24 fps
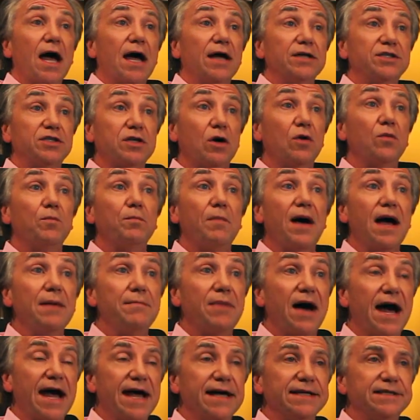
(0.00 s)
Uh, so my
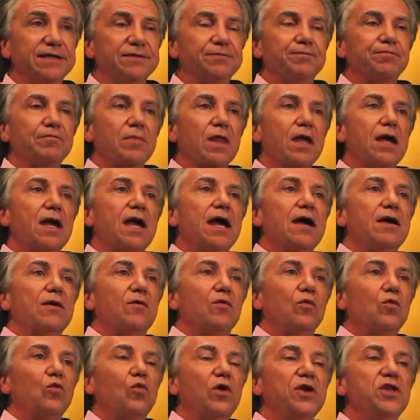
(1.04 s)
bias,
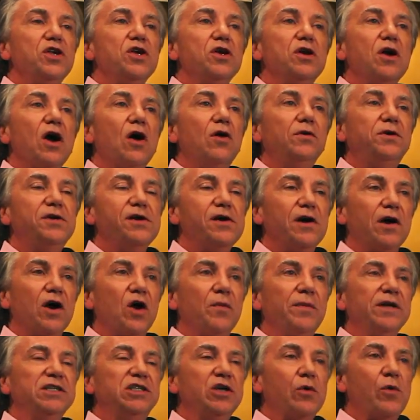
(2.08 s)
when you go to your
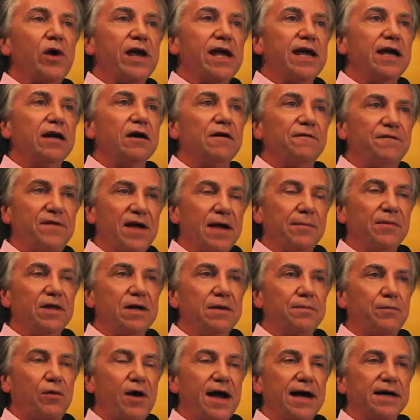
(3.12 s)
O B G Y N or
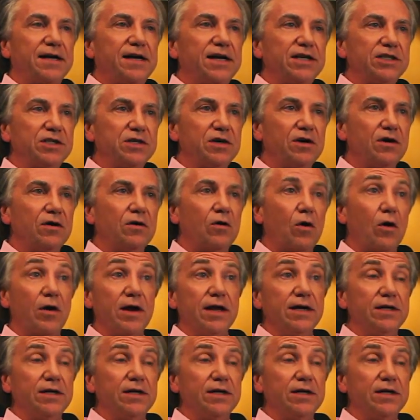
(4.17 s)
family practitioner or